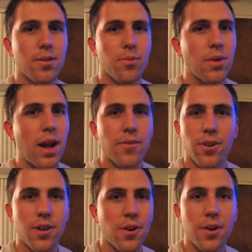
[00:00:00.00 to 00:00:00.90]
whatever
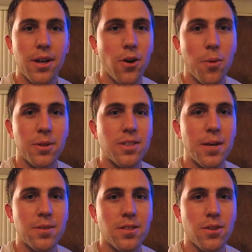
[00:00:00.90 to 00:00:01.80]
your home
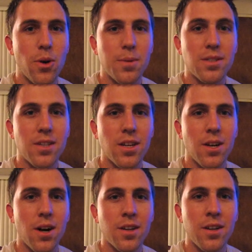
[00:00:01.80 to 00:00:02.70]
entertainment equipment is sitting
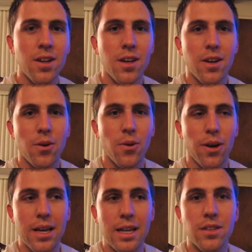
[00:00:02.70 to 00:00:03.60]
on or
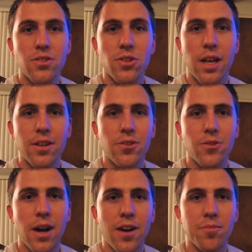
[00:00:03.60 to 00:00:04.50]
in so that you
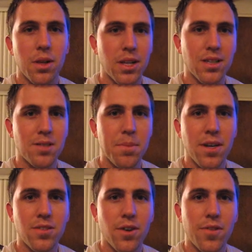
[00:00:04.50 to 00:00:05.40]
have plenty of
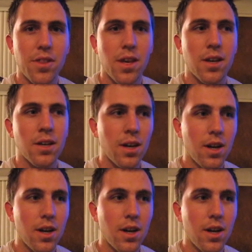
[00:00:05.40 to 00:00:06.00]
space for everything.